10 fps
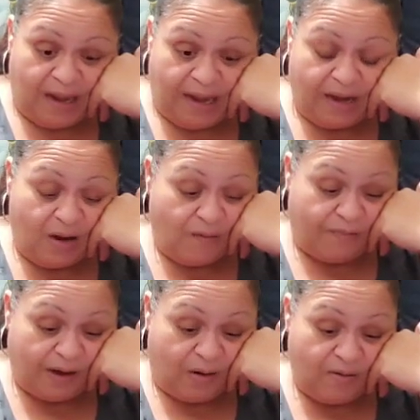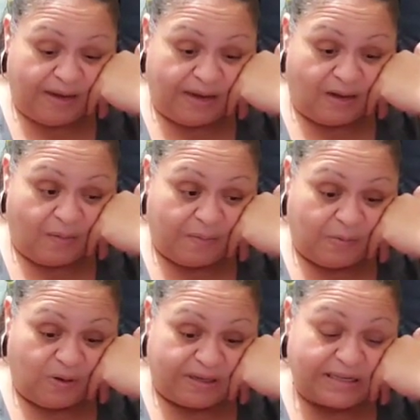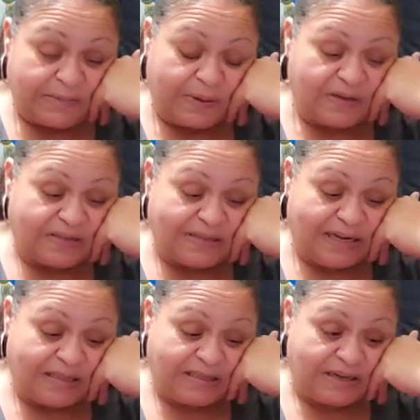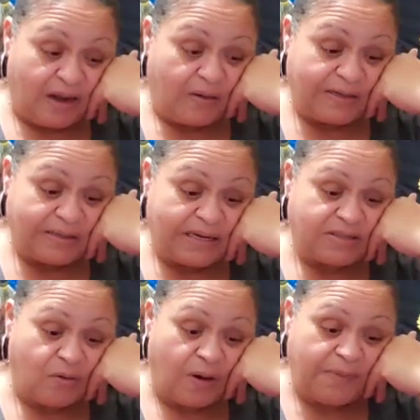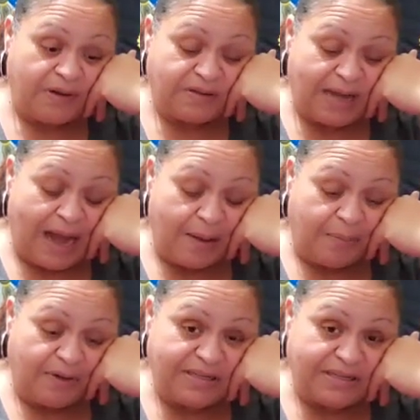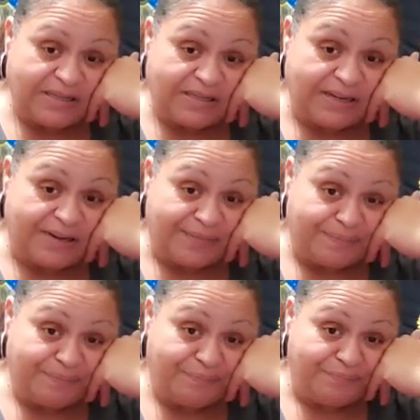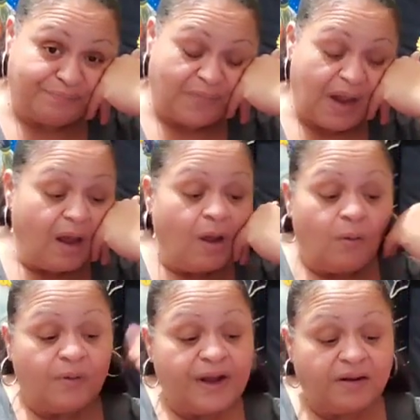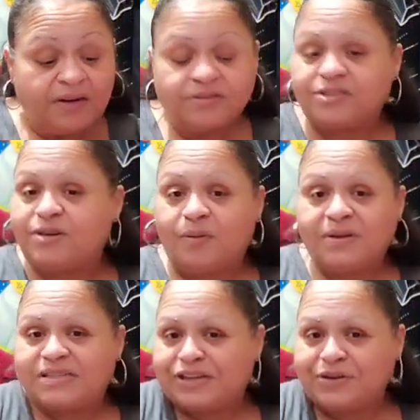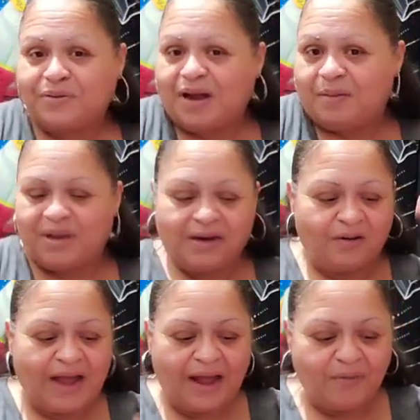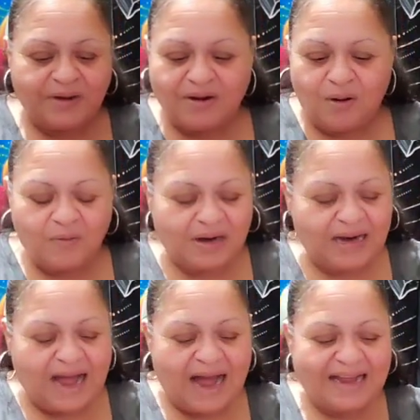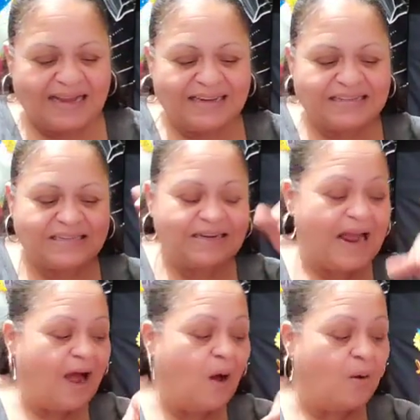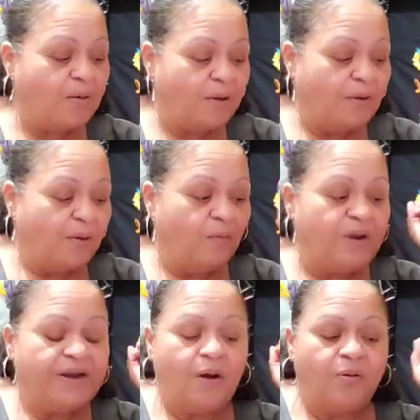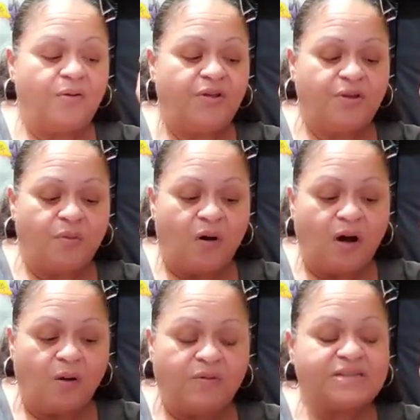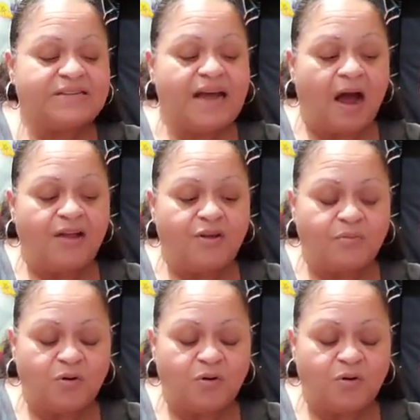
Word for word: and go for the okie doke. But what this person doesn't know is that Scorpio is a high priestess here. Mm. We are, don't you know we see you coming, okay? We know what a lie is, and now we know who you are. We see how you